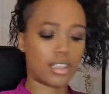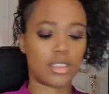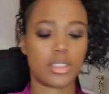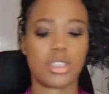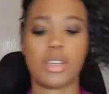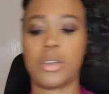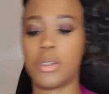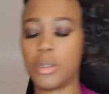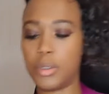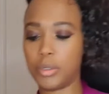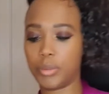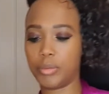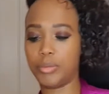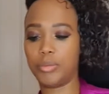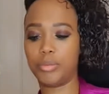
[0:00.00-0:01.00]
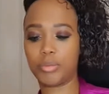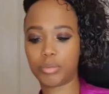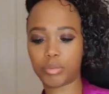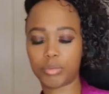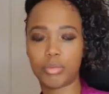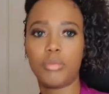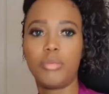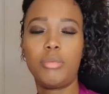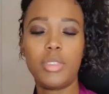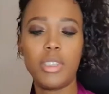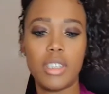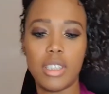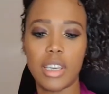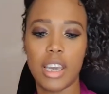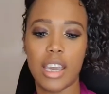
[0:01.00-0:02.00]
So
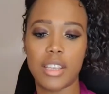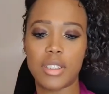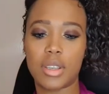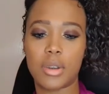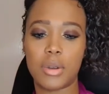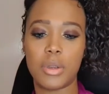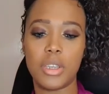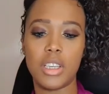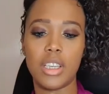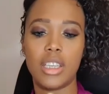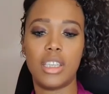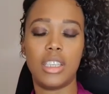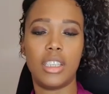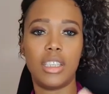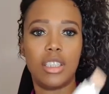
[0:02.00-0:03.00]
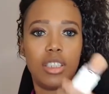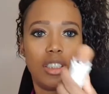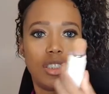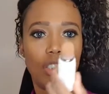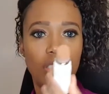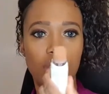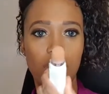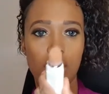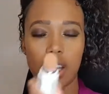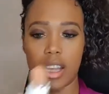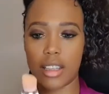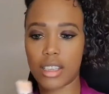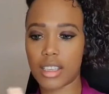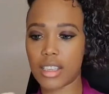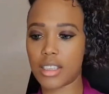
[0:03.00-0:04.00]
yeah, so she's got
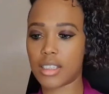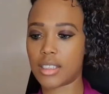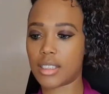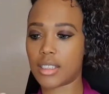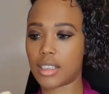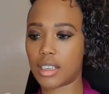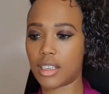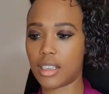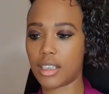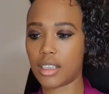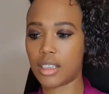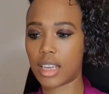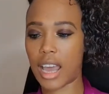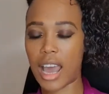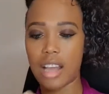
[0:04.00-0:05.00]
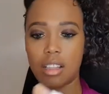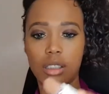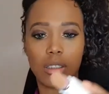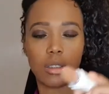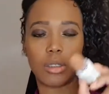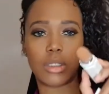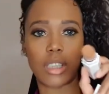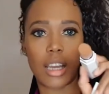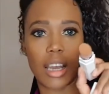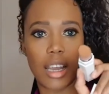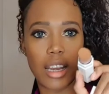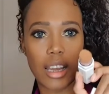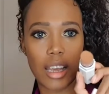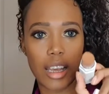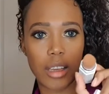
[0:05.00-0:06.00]
like these angled
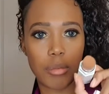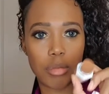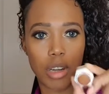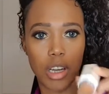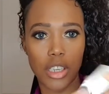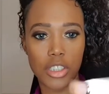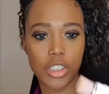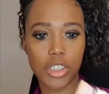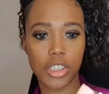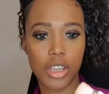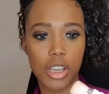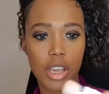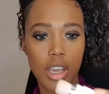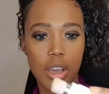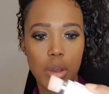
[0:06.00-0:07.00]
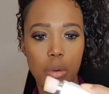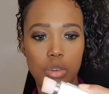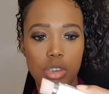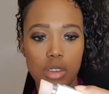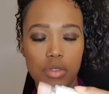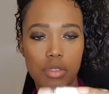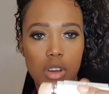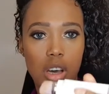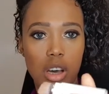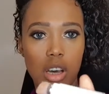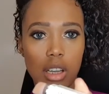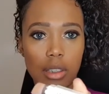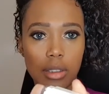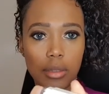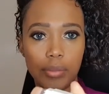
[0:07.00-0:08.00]
highlighter brush, which I've
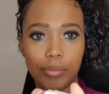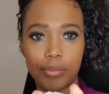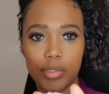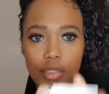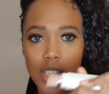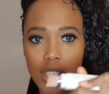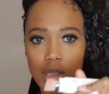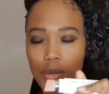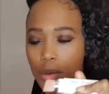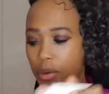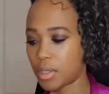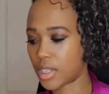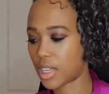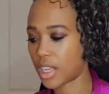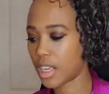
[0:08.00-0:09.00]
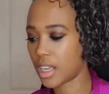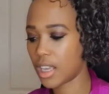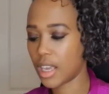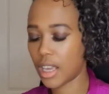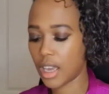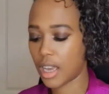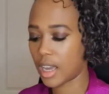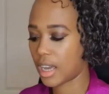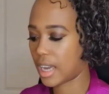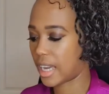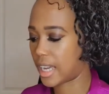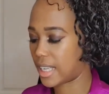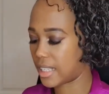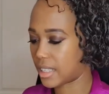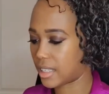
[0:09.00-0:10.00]
got, Fenty Beauty,
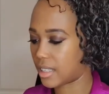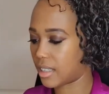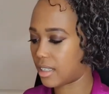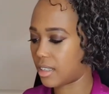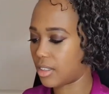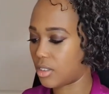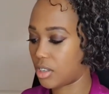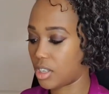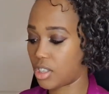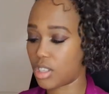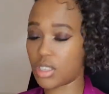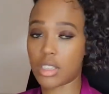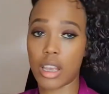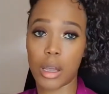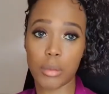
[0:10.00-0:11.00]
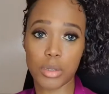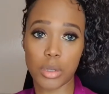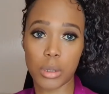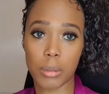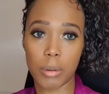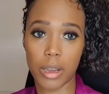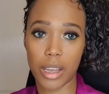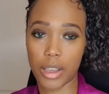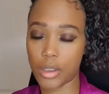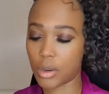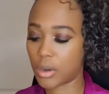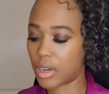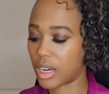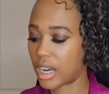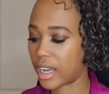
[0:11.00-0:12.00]
and it just helps to apply
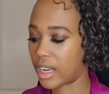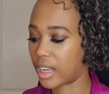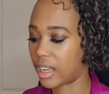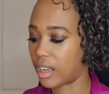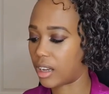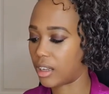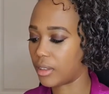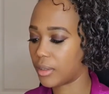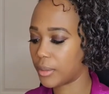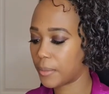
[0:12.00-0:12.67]
your highlighter.